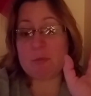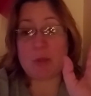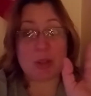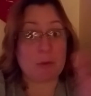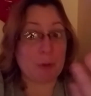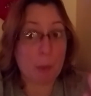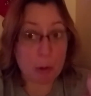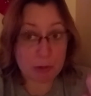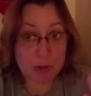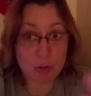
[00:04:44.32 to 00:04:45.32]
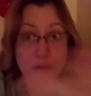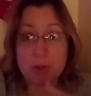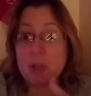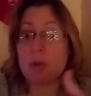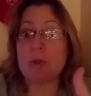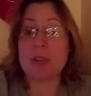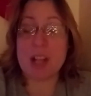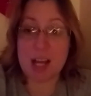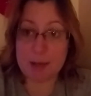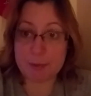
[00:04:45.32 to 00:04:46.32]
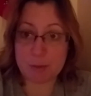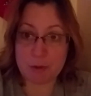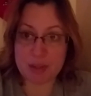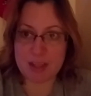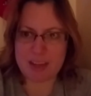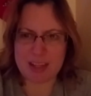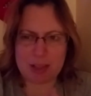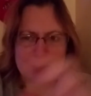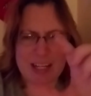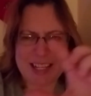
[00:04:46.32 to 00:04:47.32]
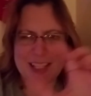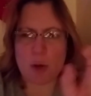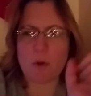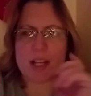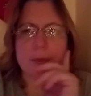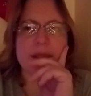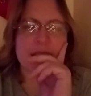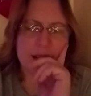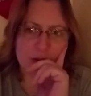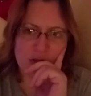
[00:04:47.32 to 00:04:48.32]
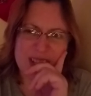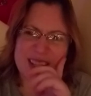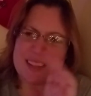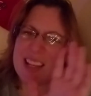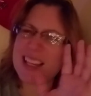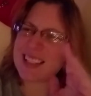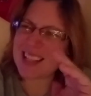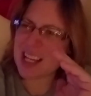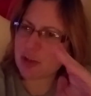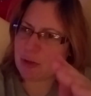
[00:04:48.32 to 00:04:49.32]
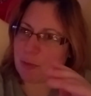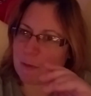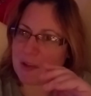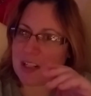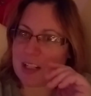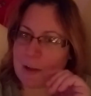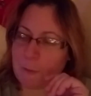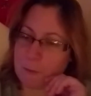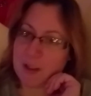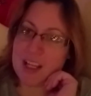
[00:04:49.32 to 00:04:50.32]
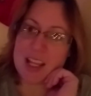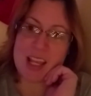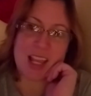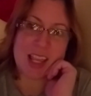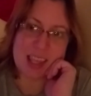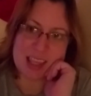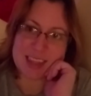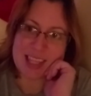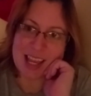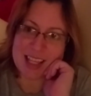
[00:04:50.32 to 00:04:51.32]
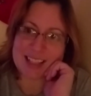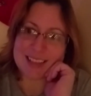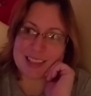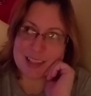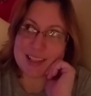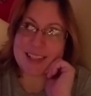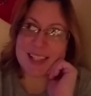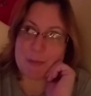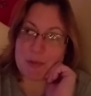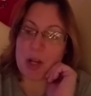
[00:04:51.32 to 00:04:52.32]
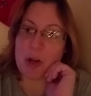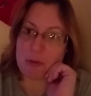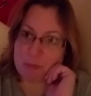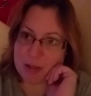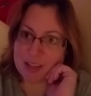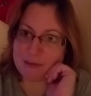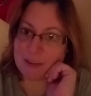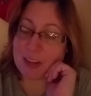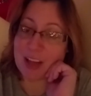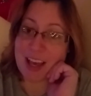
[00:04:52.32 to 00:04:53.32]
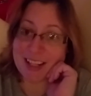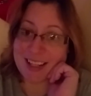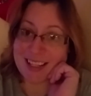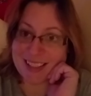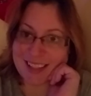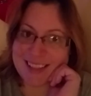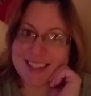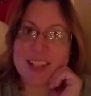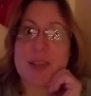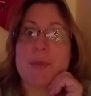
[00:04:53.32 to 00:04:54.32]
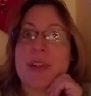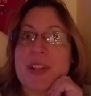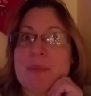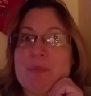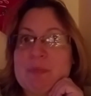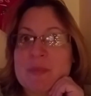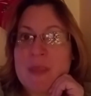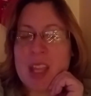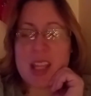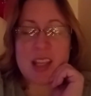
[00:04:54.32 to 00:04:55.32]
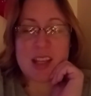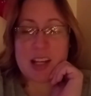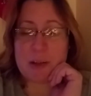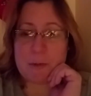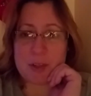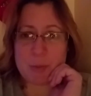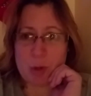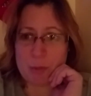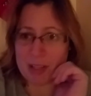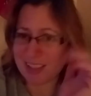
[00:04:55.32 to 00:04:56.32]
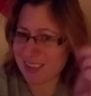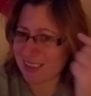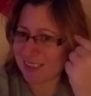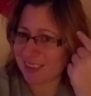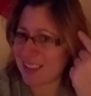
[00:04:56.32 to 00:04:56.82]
remote control, the doorknobs with the like the Lysol wipes, just as an extra preventative. And that does seem to help with a lot of instances, but I don't know if it's more mental